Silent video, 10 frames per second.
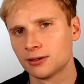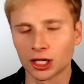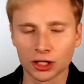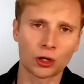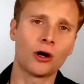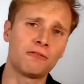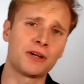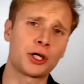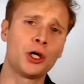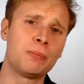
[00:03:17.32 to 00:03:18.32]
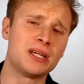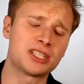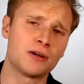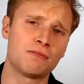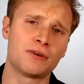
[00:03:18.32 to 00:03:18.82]
Now, the conflict could be
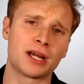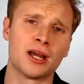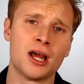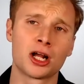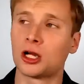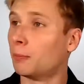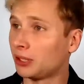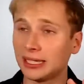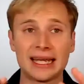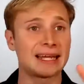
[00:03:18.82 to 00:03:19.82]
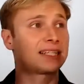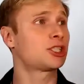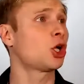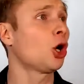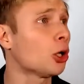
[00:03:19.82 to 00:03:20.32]
something completely
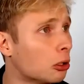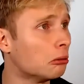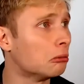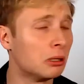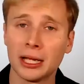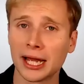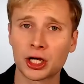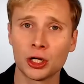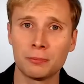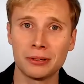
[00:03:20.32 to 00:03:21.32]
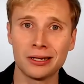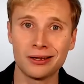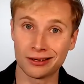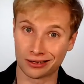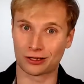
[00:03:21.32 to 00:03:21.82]
external. It could
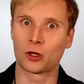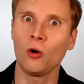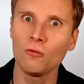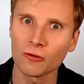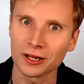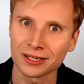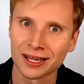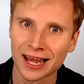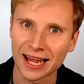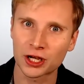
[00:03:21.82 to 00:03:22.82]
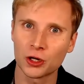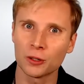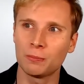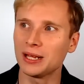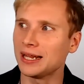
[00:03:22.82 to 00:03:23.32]
be COVID. It
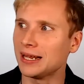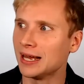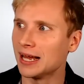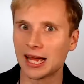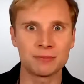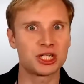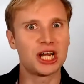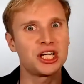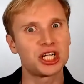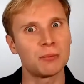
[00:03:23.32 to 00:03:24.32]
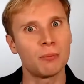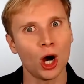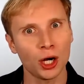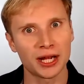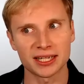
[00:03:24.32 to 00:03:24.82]
could be changing
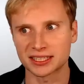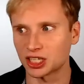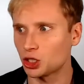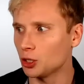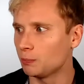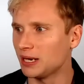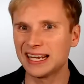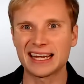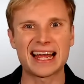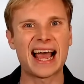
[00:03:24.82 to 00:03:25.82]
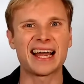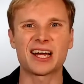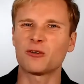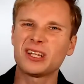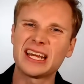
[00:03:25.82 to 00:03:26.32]
markets. It could be that you had
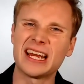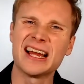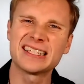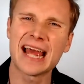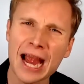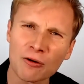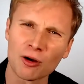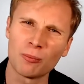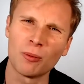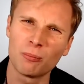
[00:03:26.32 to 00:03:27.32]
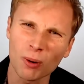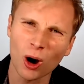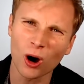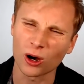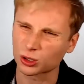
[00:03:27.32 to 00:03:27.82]
a really terrible
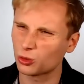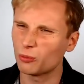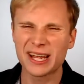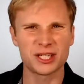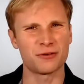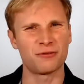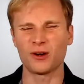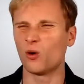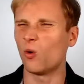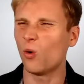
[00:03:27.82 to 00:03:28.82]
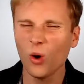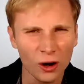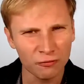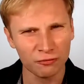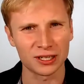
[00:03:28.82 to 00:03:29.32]
boss who made you feel
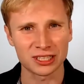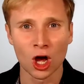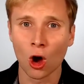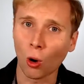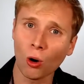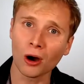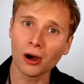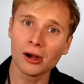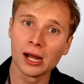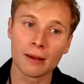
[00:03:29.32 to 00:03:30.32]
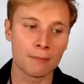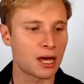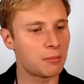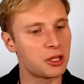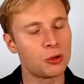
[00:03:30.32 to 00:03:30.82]
worthless. Or
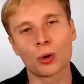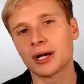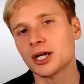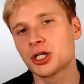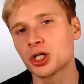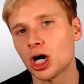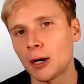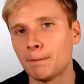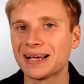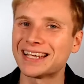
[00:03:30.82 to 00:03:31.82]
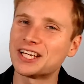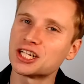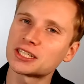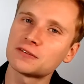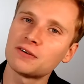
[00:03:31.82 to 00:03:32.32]
maybe you were in a job, but you
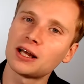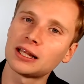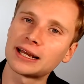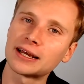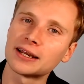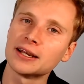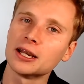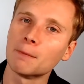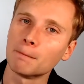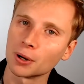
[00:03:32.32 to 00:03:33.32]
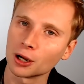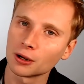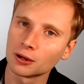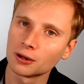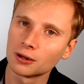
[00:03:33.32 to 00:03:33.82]
just felt like a number.
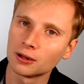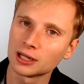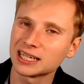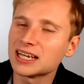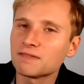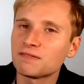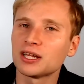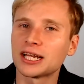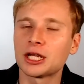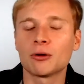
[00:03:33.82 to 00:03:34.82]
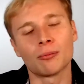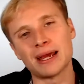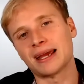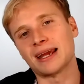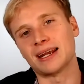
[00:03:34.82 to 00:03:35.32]
You didn't feel like you were
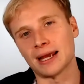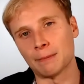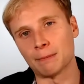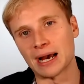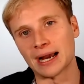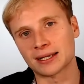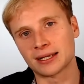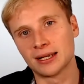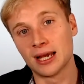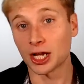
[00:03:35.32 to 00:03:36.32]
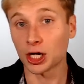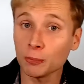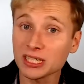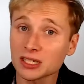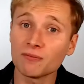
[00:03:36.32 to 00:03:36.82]
making an impact. It
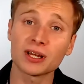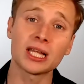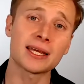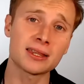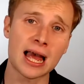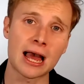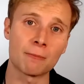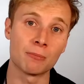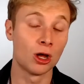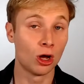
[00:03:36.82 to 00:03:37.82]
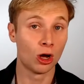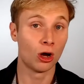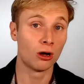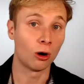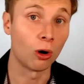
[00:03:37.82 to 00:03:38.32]
could be something like that.
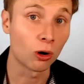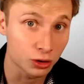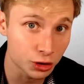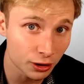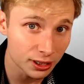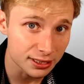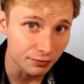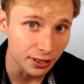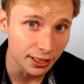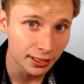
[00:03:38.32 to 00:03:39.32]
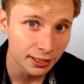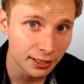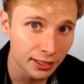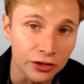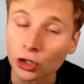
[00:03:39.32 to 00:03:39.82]
Or alternatively,
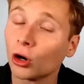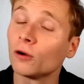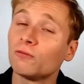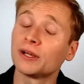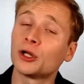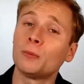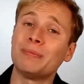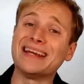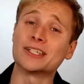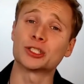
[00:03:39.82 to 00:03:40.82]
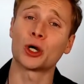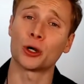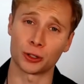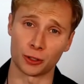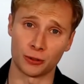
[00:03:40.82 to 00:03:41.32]
the conflict could be
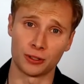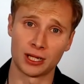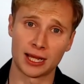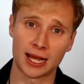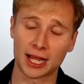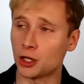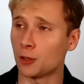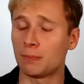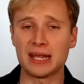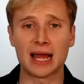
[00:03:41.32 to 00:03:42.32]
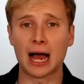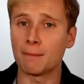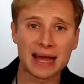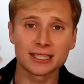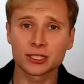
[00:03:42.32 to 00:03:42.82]
internal. It could be a
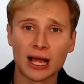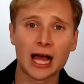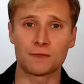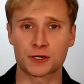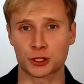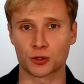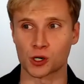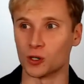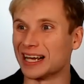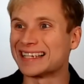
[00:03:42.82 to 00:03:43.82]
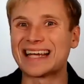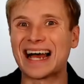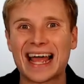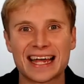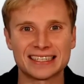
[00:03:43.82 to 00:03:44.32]
mental health struggle,
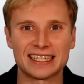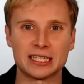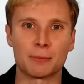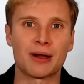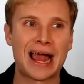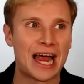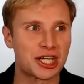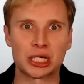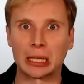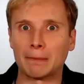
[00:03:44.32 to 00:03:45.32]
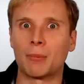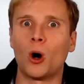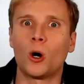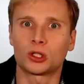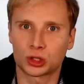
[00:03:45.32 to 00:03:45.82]
anxiety, depression,
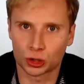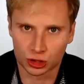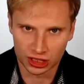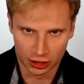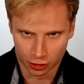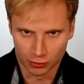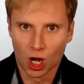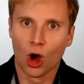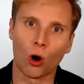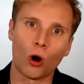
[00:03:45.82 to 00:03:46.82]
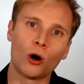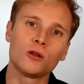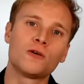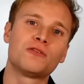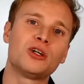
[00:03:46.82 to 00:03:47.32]
imposter syndrome.
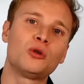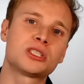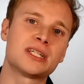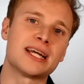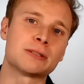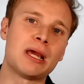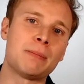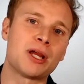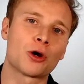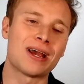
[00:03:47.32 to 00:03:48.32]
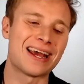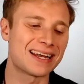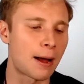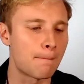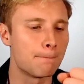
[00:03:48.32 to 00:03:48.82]
All of those things maybe
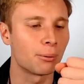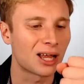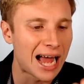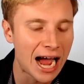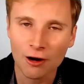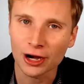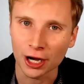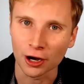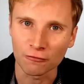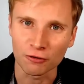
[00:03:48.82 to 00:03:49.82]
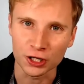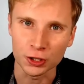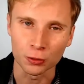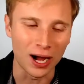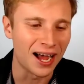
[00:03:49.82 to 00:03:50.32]
created a barrier for
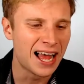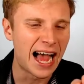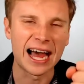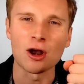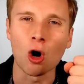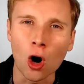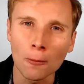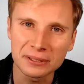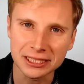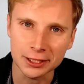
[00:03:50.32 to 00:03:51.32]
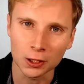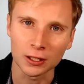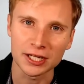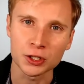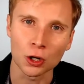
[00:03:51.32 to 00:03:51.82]
you, an
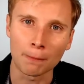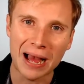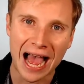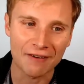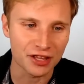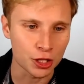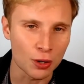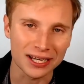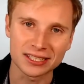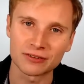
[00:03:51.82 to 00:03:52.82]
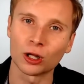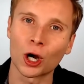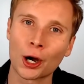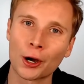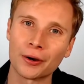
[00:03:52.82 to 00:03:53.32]
obstacle in your path that you had to
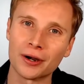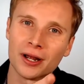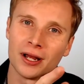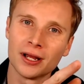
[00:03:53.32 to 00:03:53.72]
learn